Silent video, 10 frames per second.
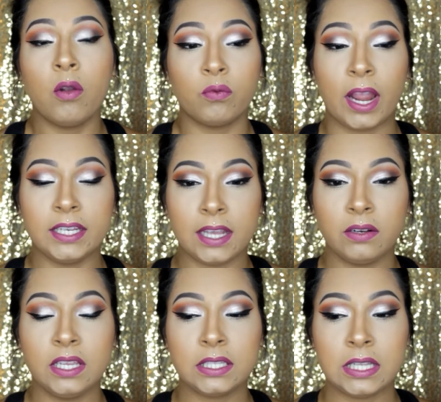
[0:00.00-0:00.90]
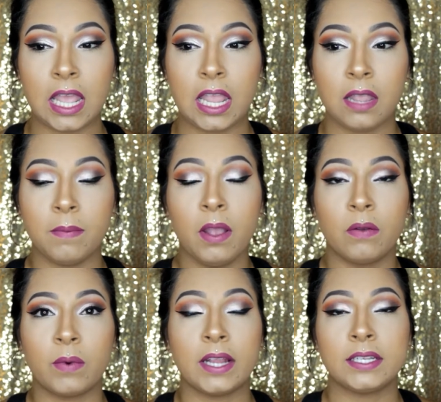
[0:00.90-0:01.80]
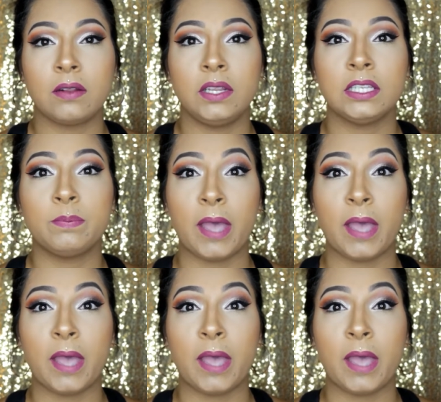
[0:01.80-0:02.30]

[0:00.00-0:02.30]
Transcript: write down his name, write down his